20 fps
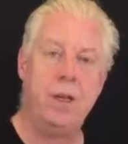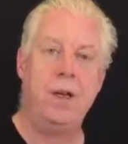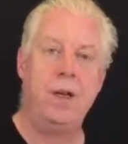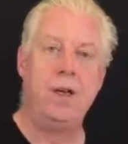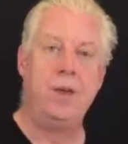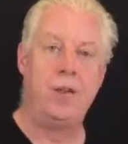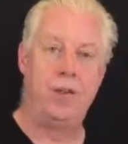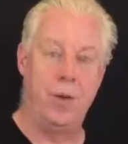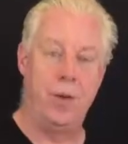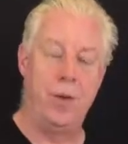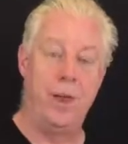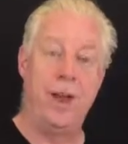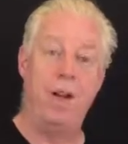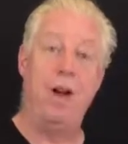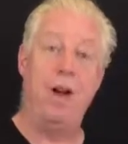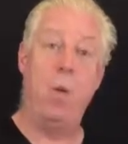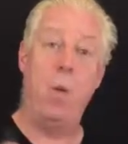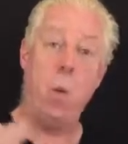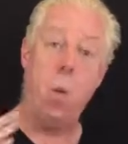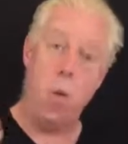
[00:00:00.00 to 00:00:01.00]
So they're
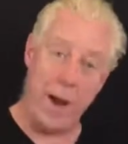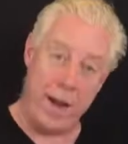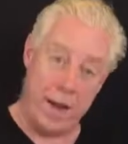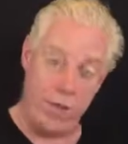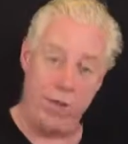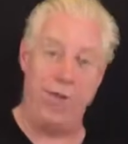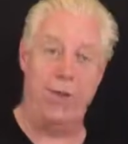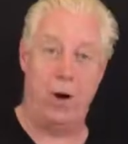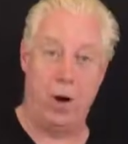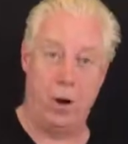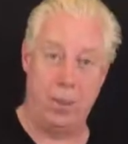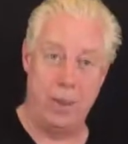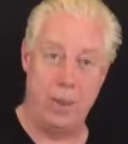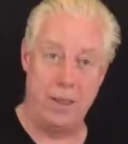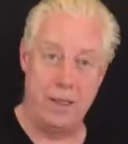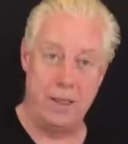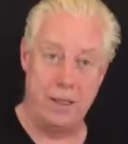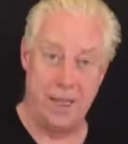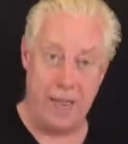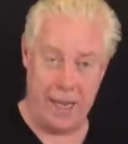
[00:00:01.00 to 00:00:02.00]
away from
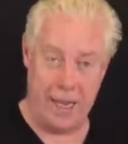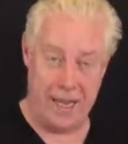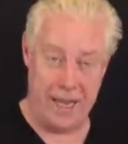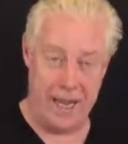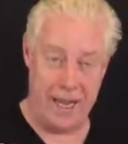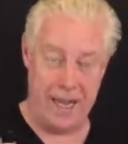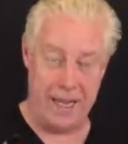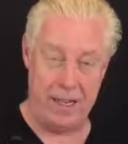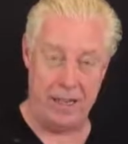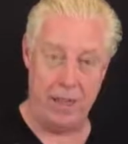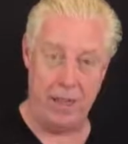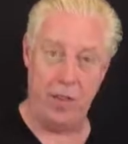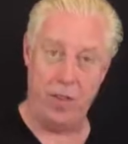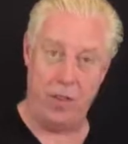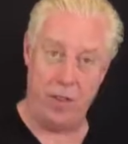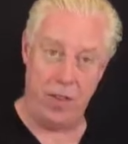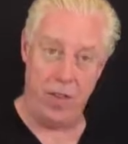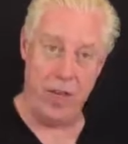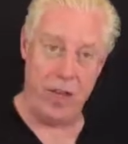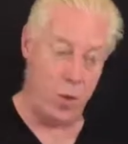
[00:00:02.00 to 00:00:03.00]
in
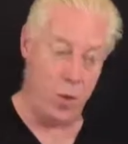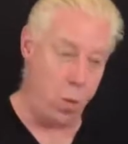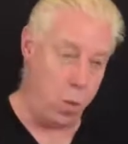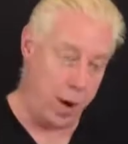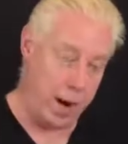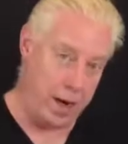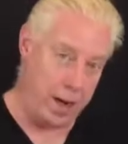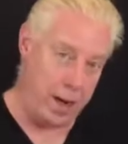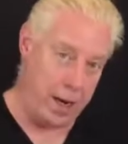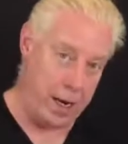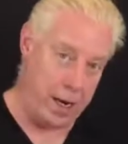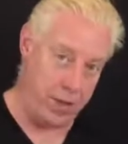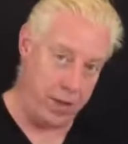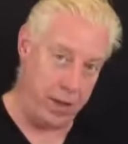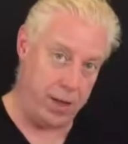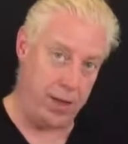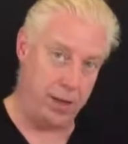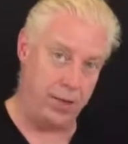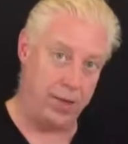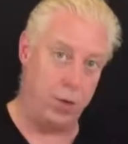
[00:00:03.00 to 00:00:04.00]
the way
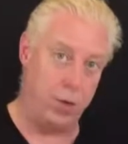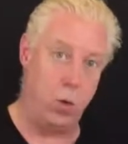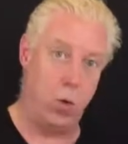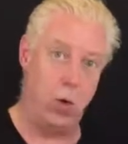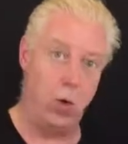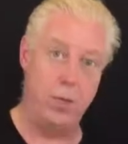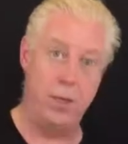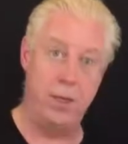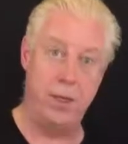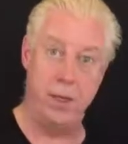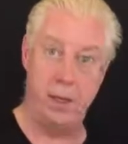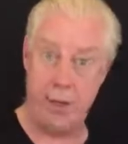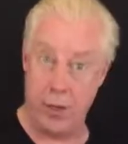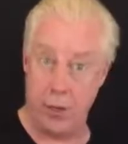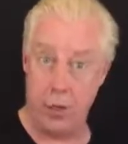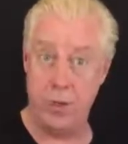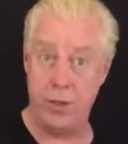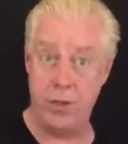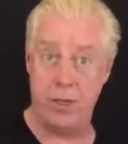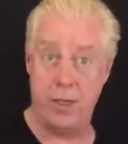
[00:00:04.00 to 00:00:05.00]
they're formed
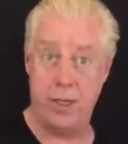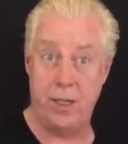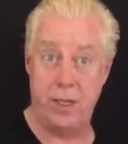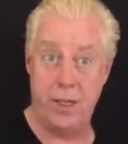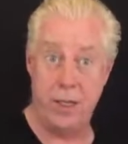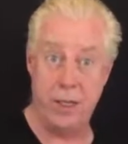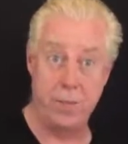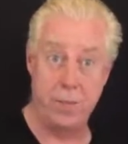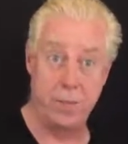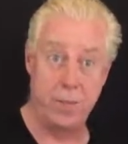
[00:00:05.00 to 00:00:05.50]
linguistically.